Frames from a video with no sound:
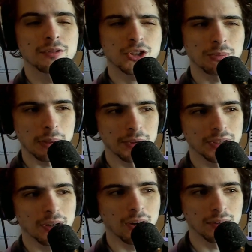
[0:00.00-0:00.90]
Just remember
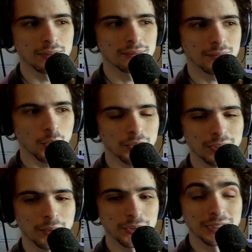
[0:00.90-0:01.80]
to unhold
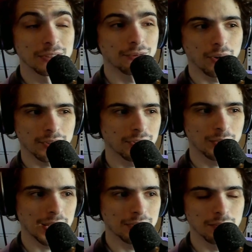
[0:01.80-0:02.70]
it when you need to vault because
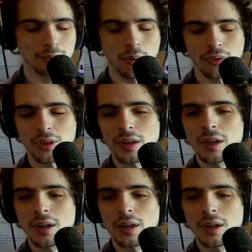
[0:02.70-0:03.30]
you can't do both.